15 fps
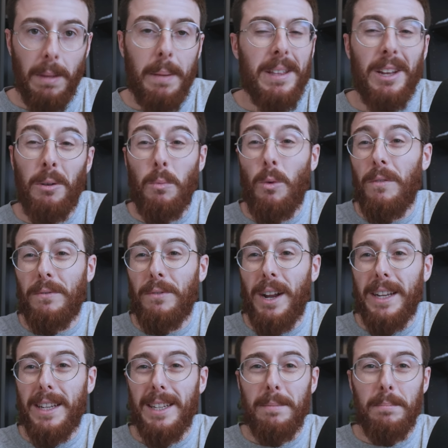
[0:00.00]
Maybe they don't want
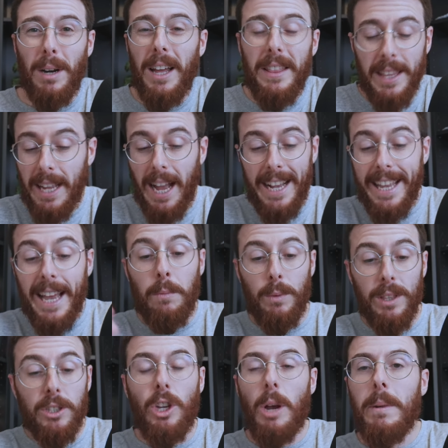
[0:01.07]
Frankie, but I think, again,
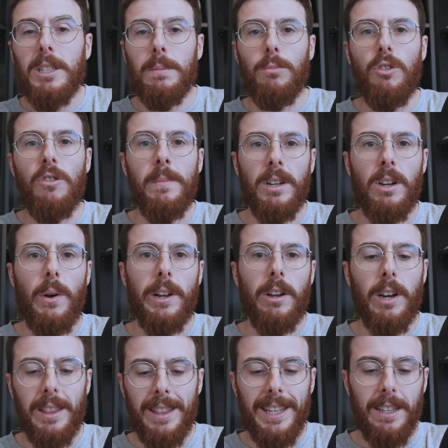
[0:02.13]
with so much movement going
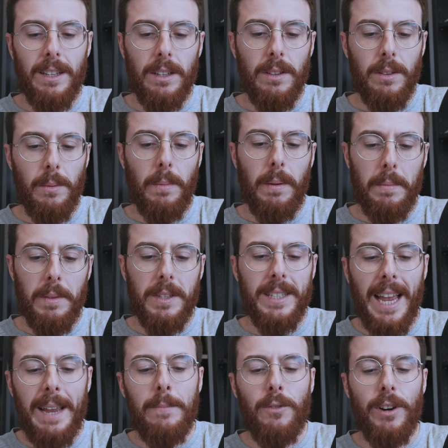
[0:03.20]
on, I think the
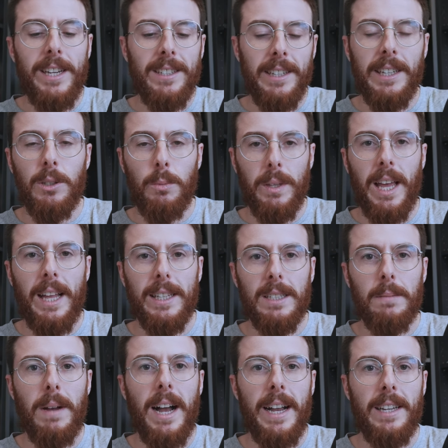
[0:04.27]
same reasoning as with
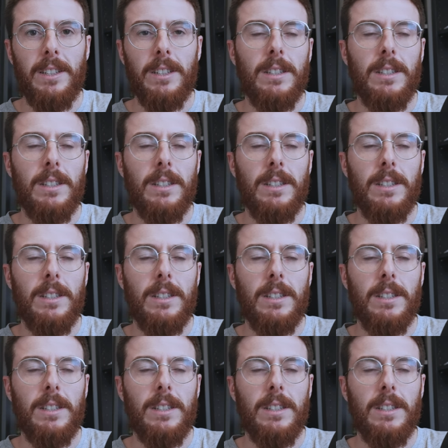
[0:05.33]
Alex Marquez.